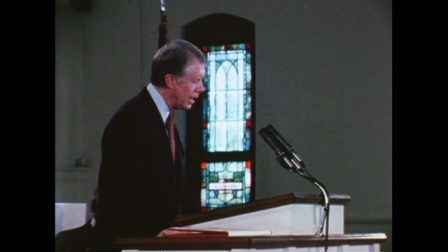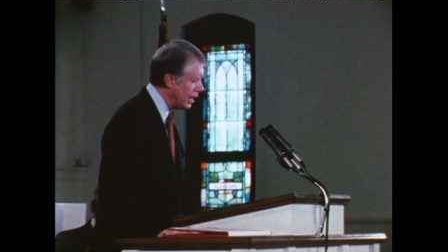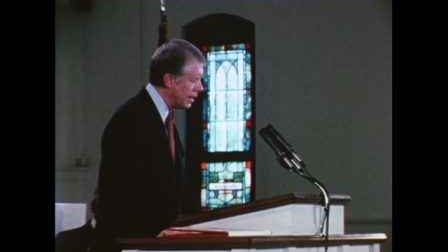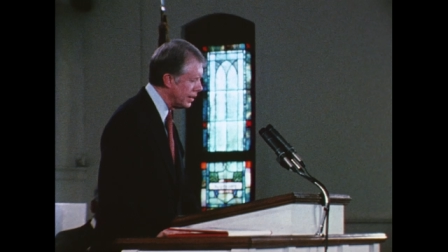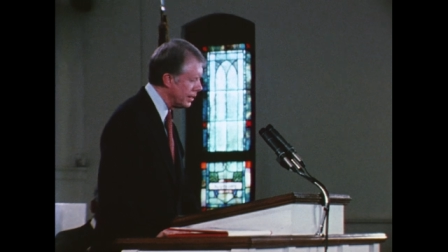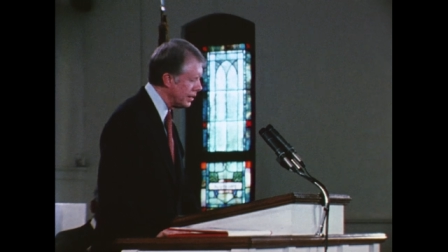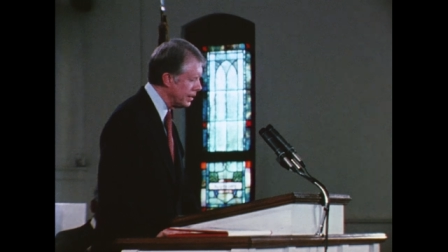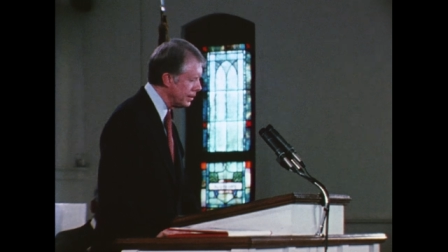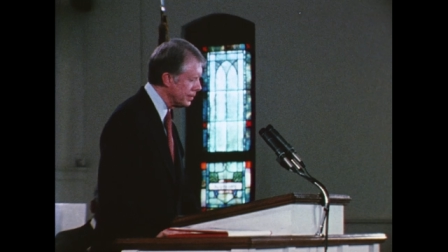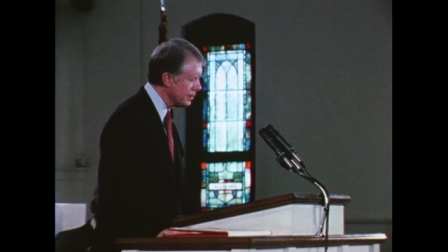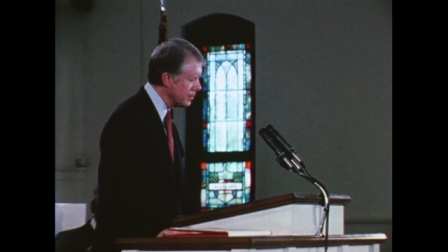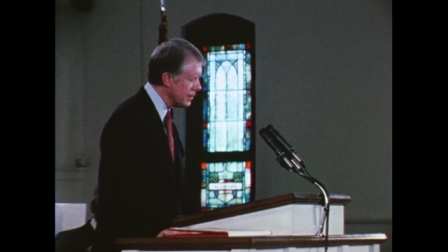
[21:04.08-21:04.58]

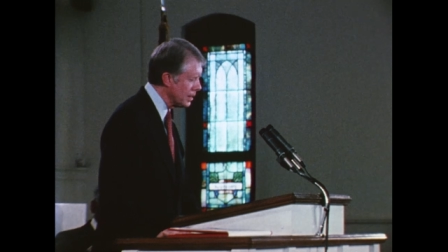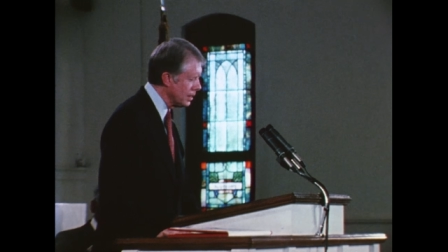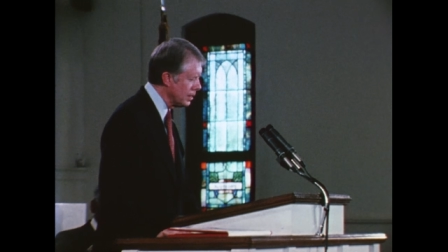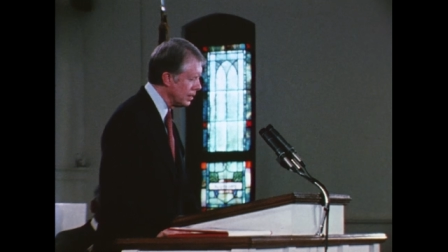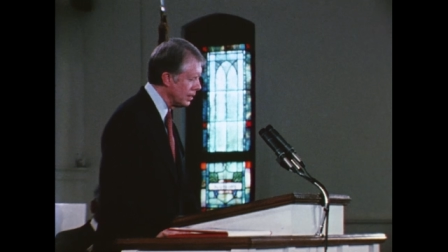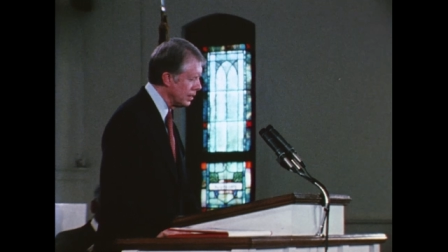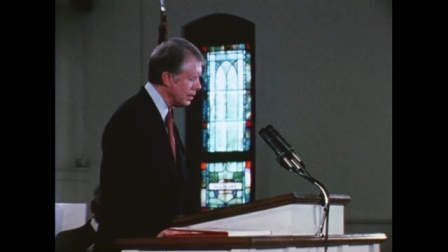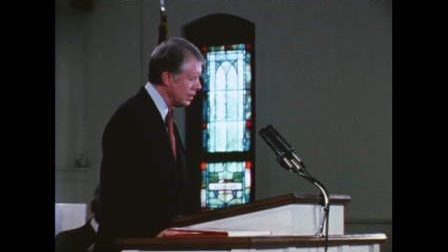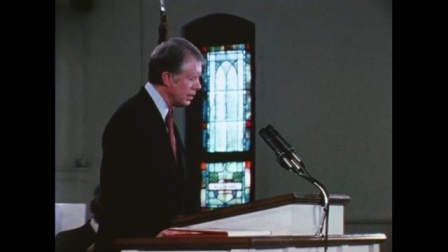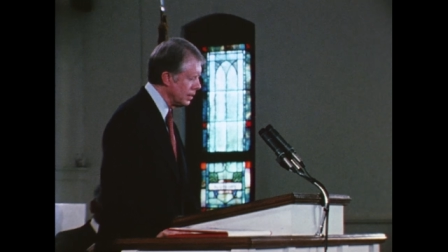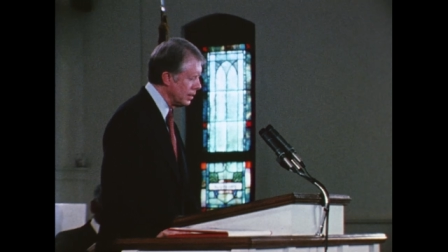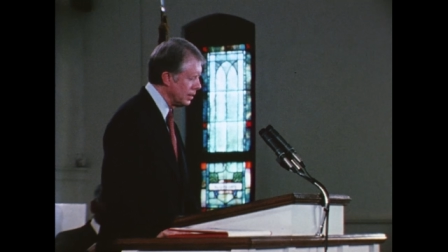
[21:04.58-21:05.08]
Gandhi
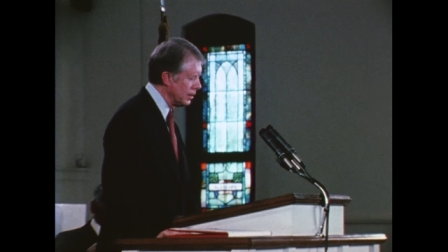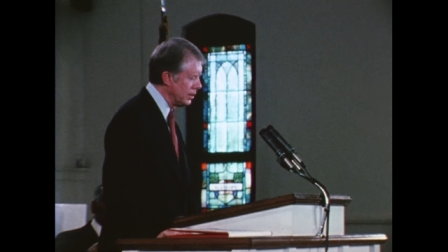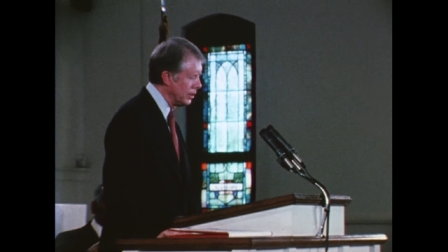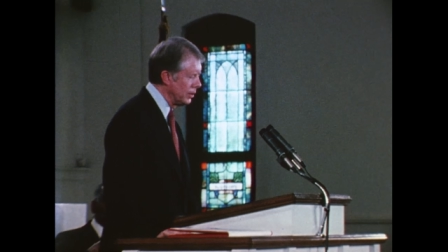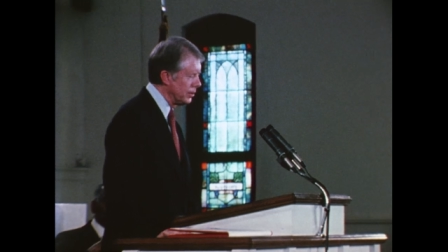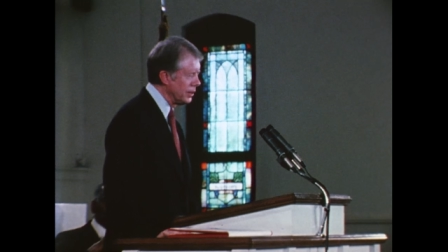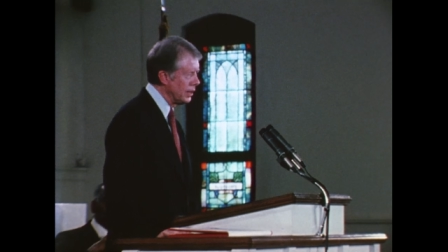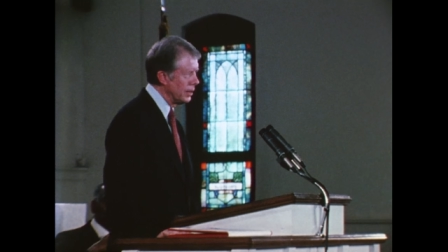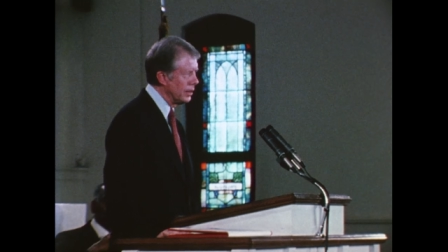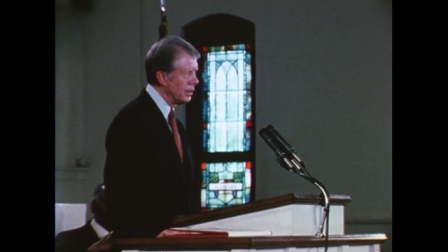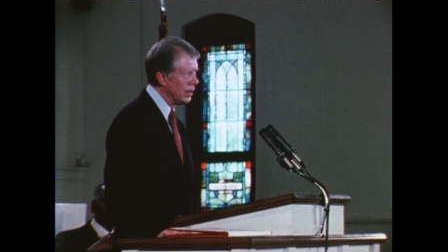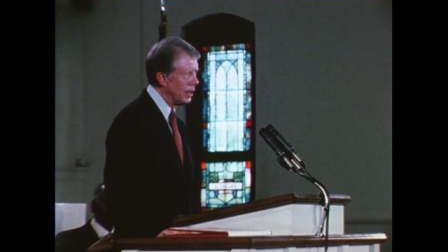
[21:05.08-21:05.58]

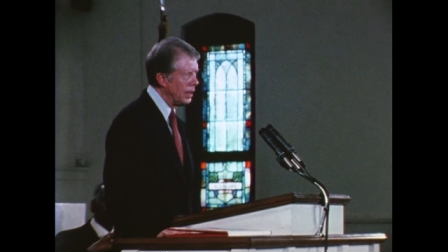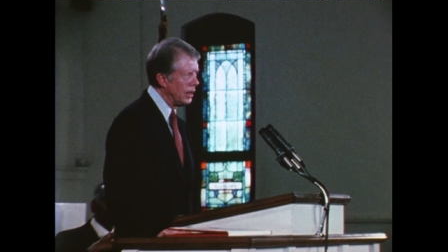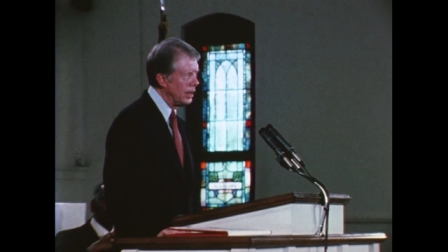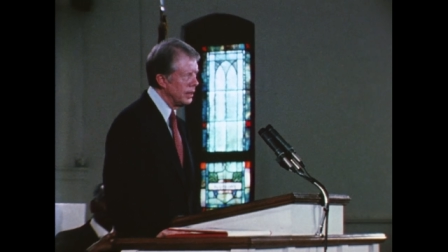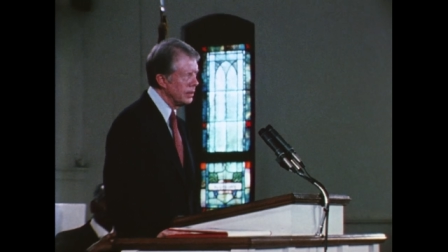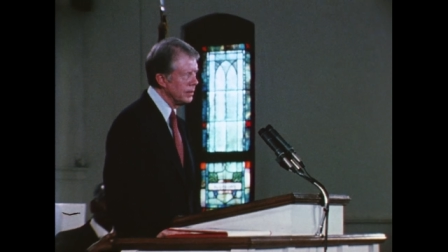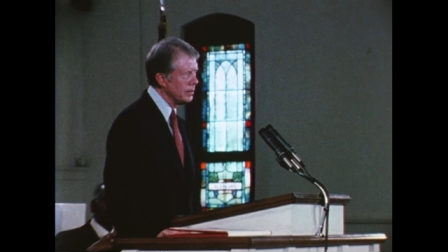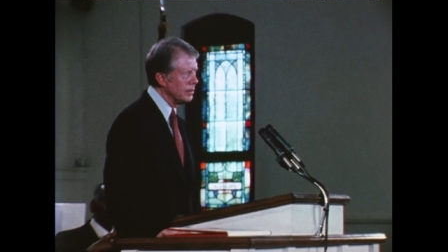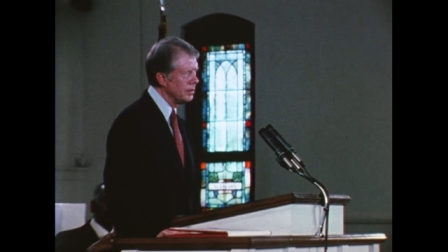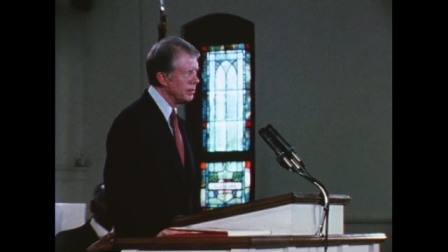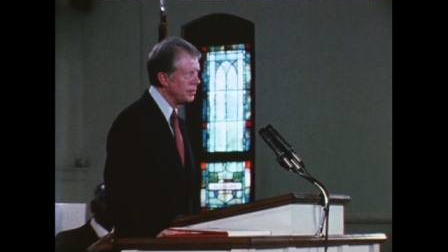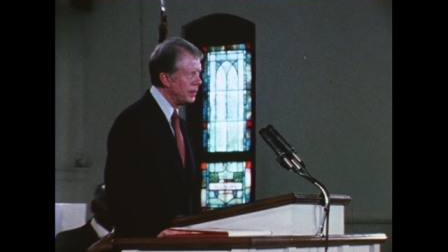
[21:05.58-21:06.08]
knew that
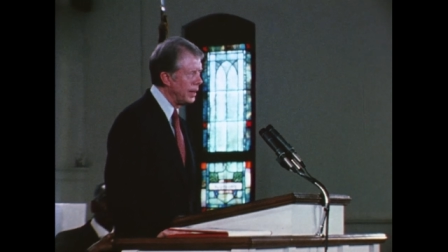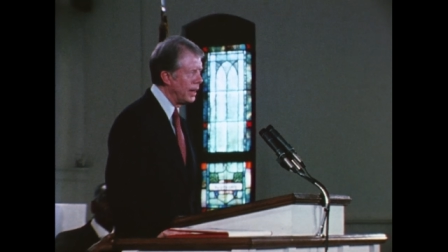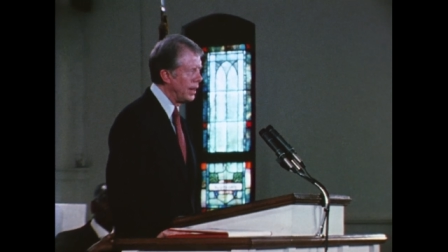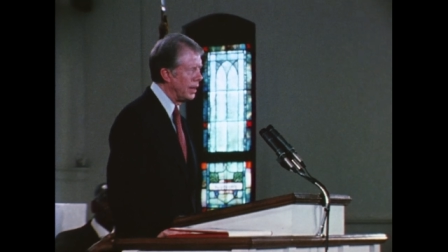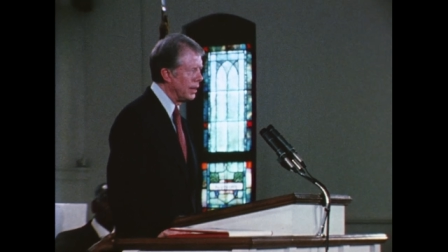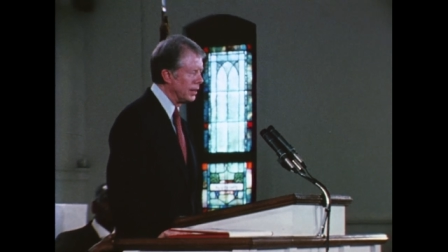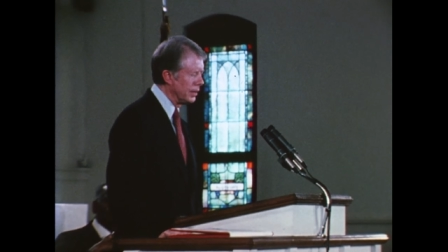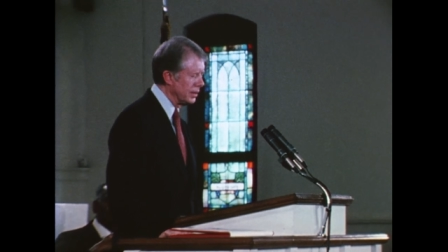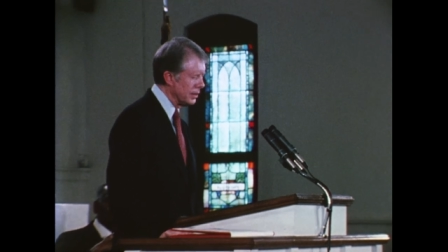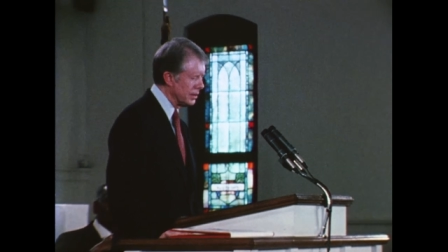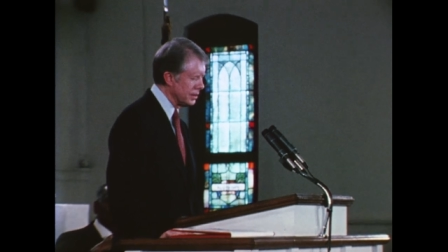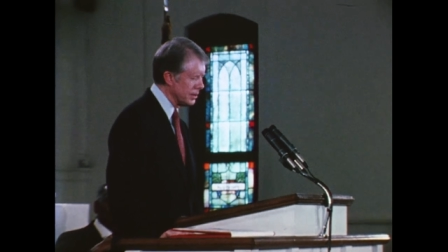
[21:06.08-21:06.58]

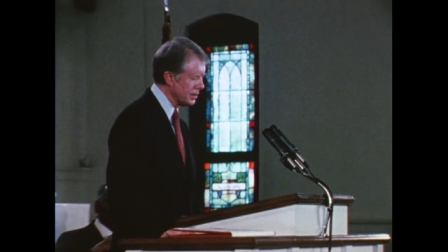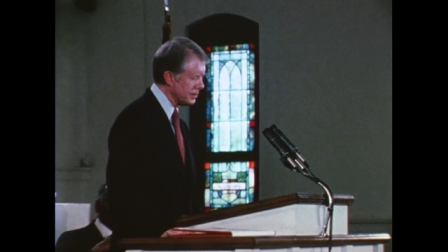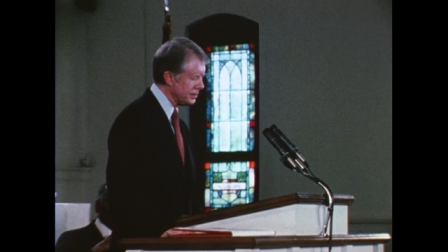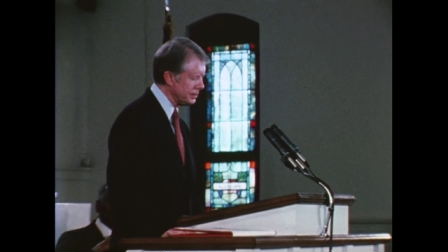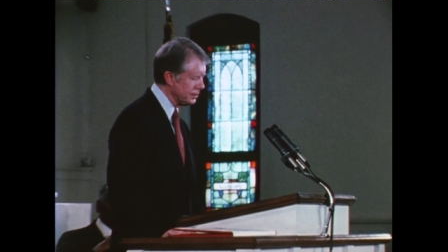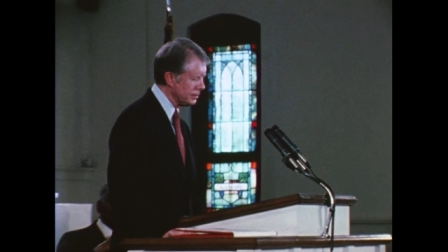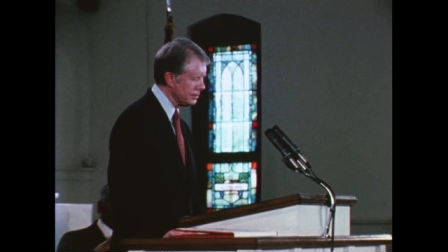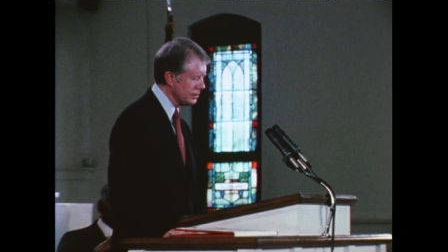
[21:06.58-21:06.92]
nonviolence